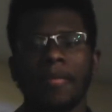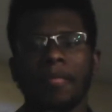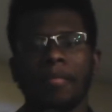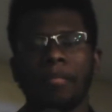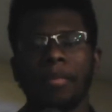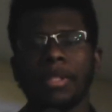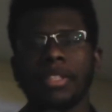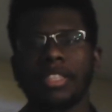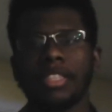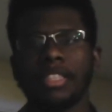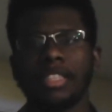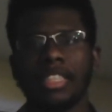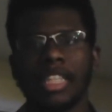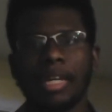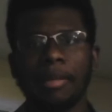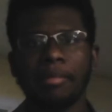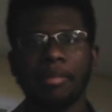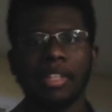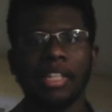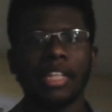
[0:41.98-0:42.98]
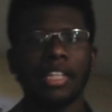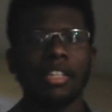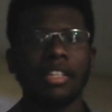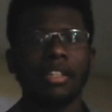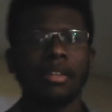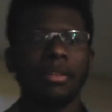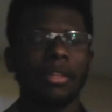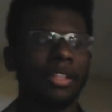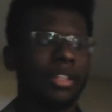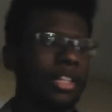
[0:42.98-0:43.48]
But it's the same thing, you
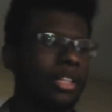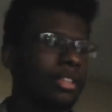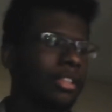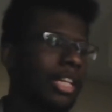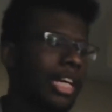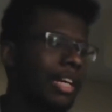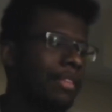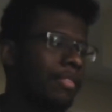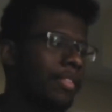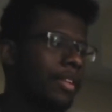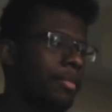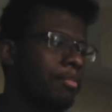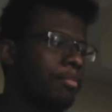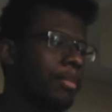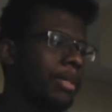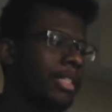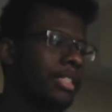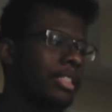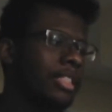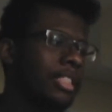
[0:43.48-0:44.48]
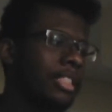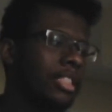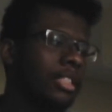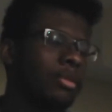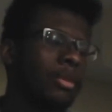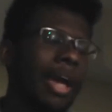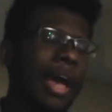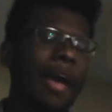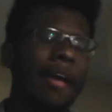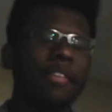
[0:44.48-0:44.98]
know, in, in life and in business.
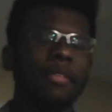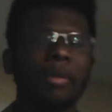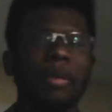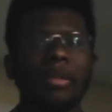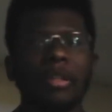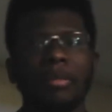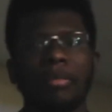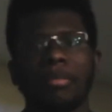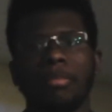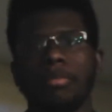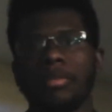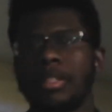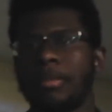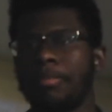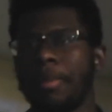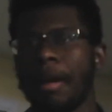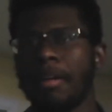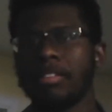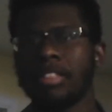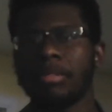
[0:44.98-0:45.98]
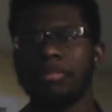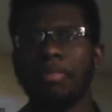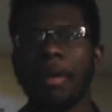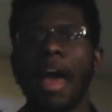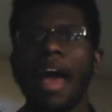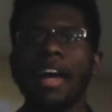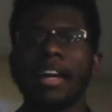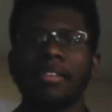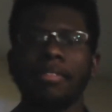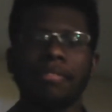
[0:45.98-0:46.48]
You have to be able to, to bounce
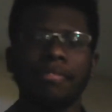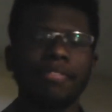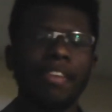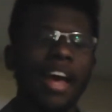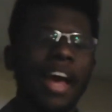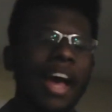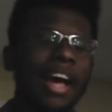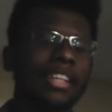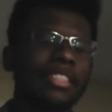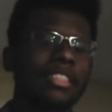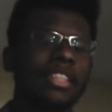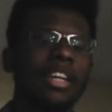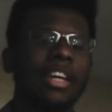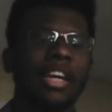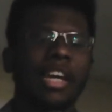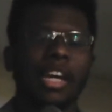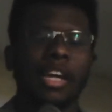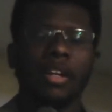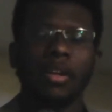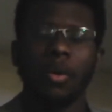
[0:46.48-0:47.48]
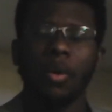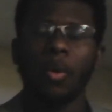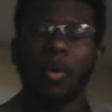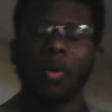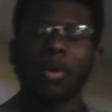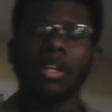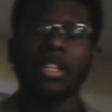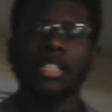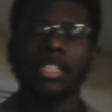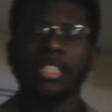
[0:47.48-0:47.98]
back fast in
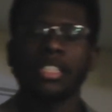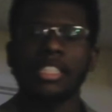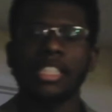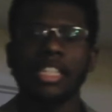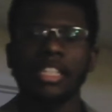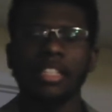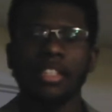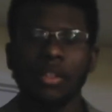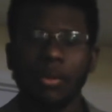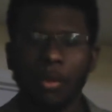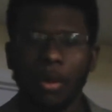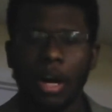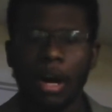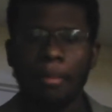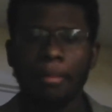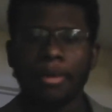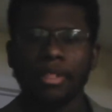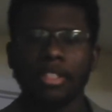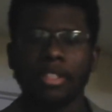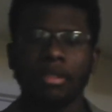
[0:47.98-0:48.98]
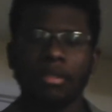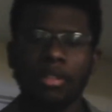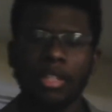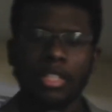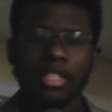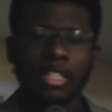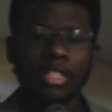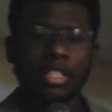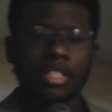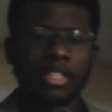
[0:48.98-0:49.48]
order to see new
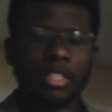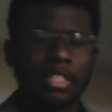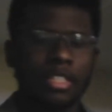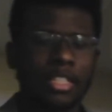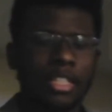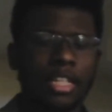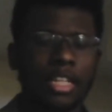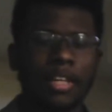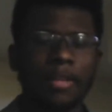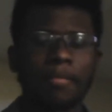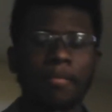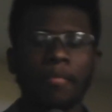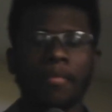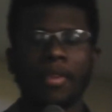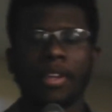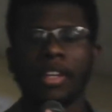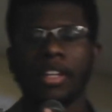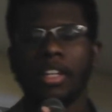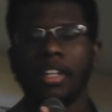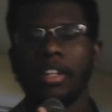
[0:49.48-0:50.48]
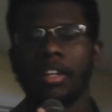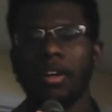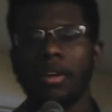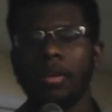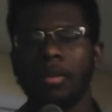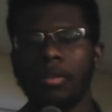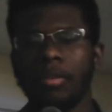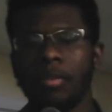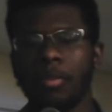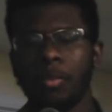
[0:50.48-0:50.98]
opportunities and to see, you
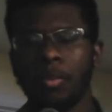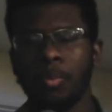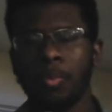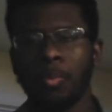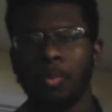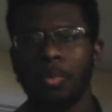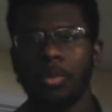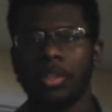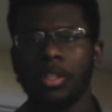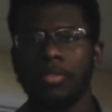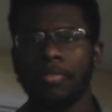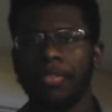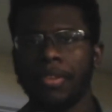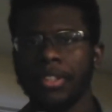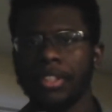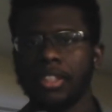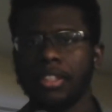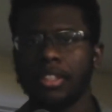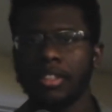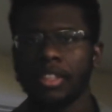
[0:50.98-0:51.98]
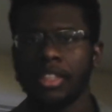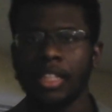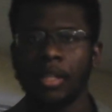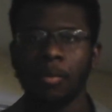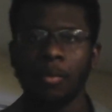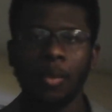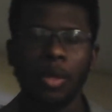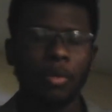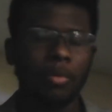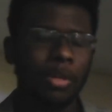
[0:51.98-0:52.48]
know, first to see
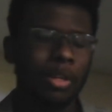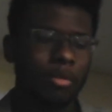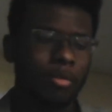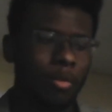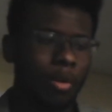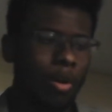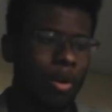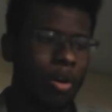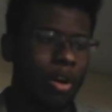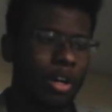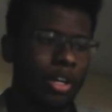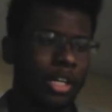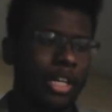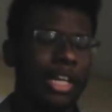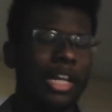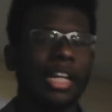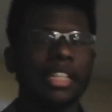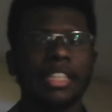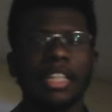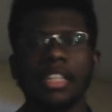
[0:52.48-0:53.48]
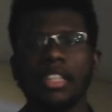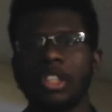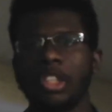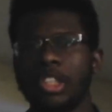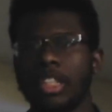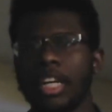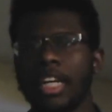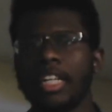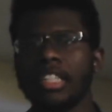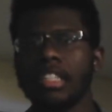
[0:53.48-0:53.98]
what went wrong, then
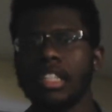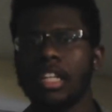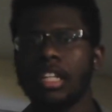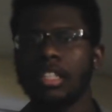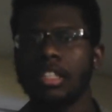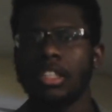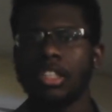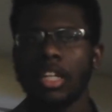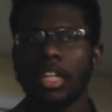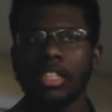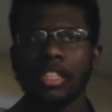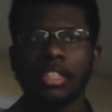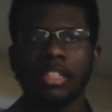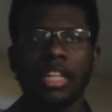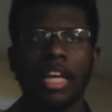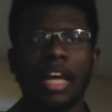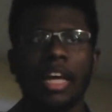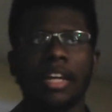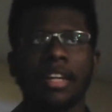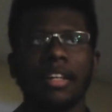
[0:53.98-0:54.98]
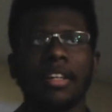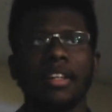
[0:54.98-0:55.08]
change and adjust that.